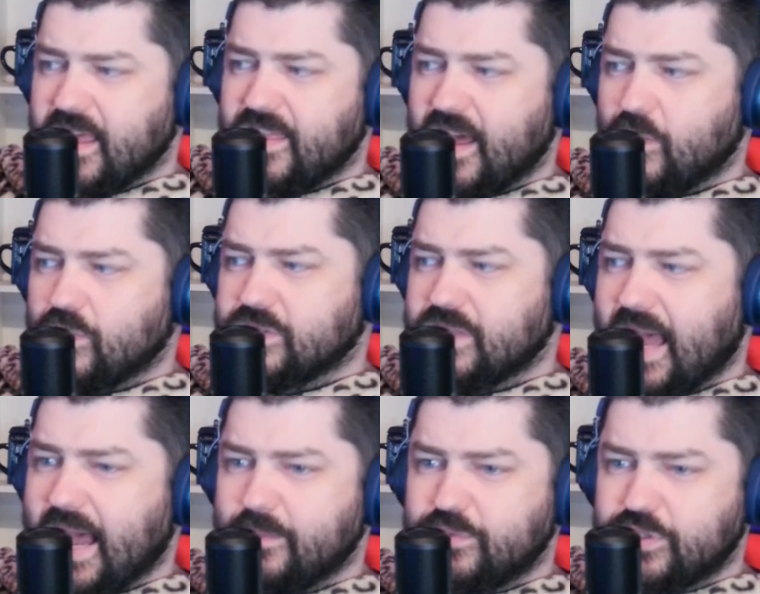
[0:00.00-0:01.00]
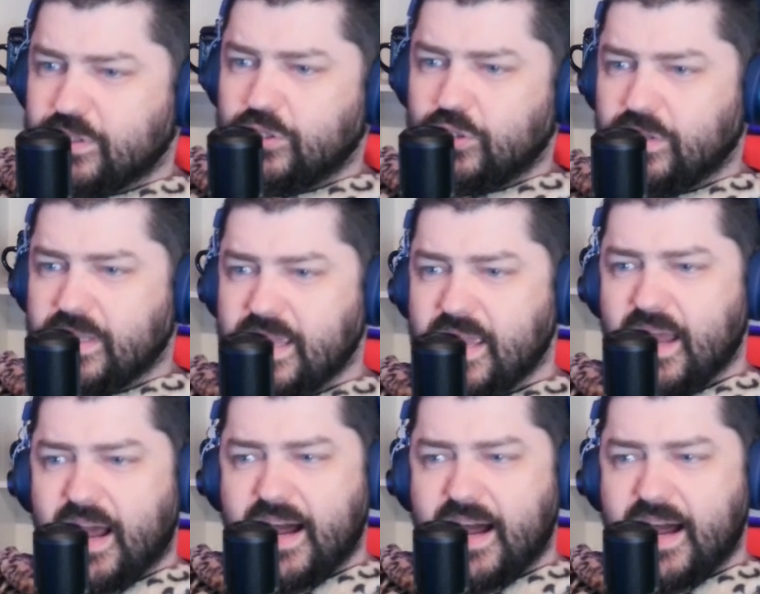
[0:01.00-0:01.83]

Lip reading: that was absolutely,